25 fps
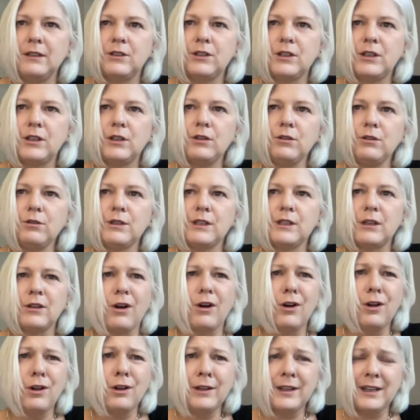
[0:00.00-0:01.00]
to use in
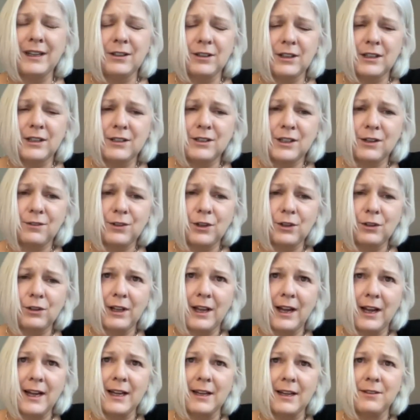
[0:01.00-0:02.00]
all areas of your
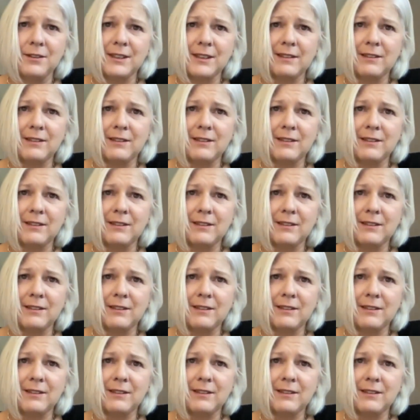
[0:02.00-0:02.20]
lives